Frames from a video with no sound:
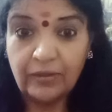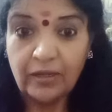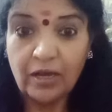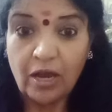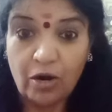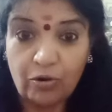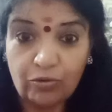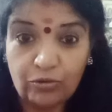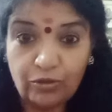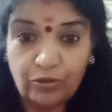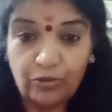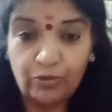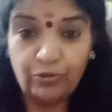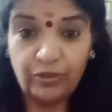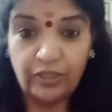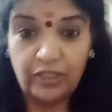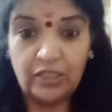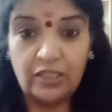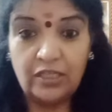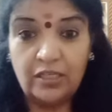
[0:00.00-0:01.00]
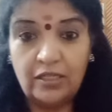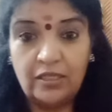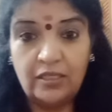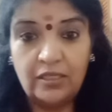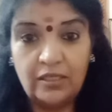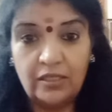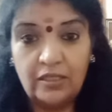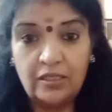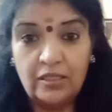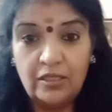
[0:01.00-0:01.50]
How to do it?
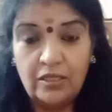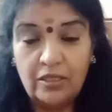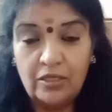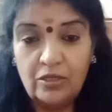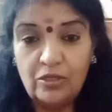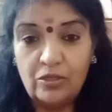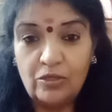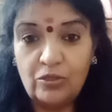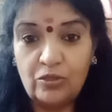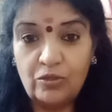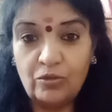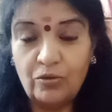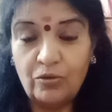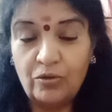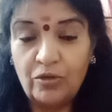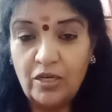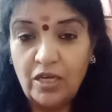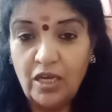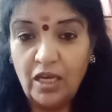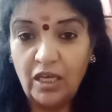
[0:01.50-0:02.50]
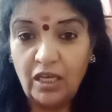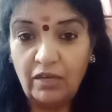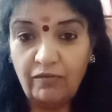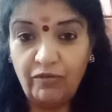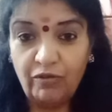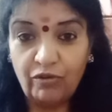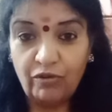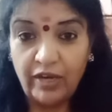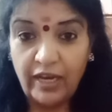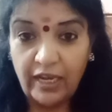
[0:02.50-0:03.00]
So if
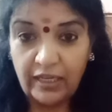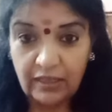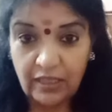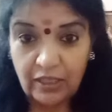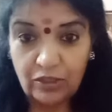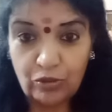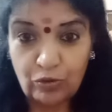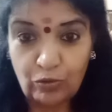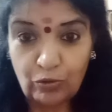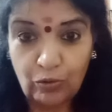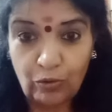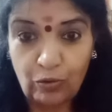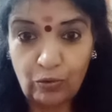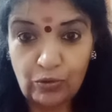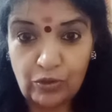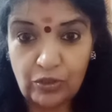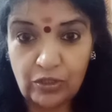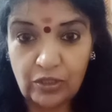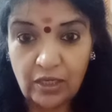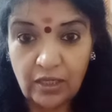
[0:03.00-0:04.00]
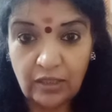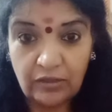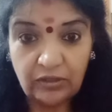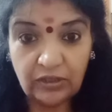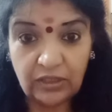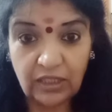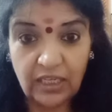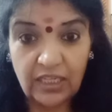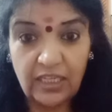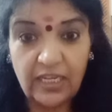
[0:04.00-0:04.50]
you get the two roots
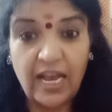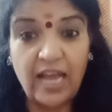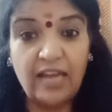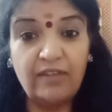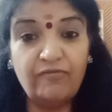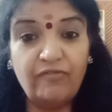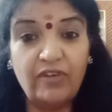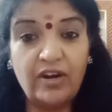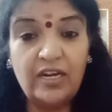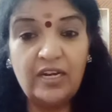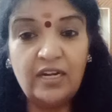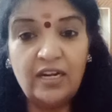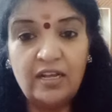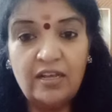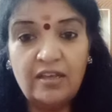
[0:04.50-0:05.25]
3 and 1,